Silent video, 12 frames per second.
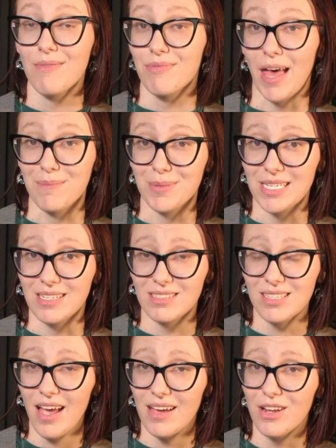That being
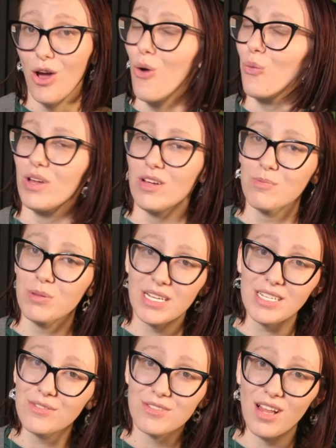said, we have
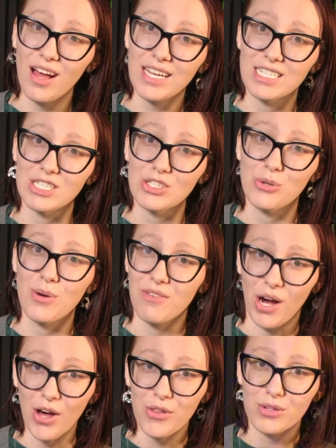plenty of clients who have
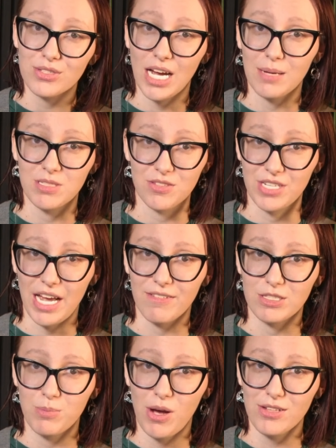other types of DAF
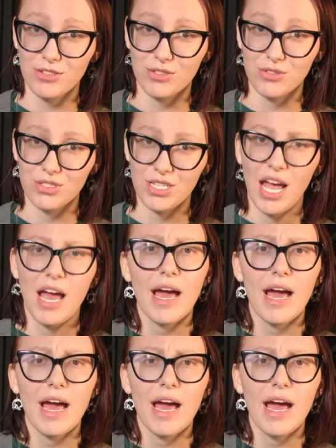sponsors,